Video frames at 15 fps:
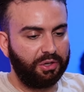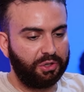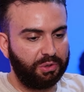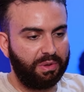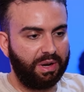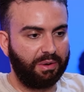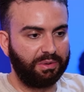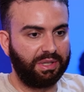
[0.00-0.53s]
issue
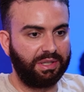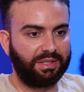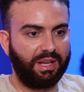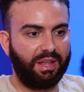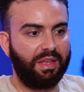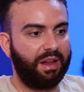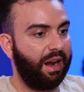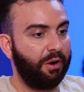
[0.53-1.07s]
that I was going to
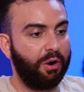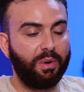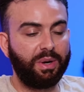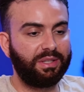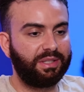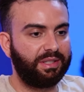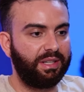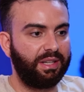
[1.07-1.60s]
say that I
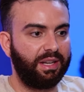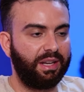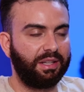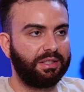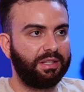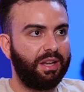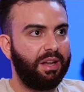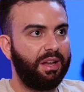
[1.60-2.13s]
always see
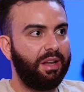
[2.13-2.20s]
is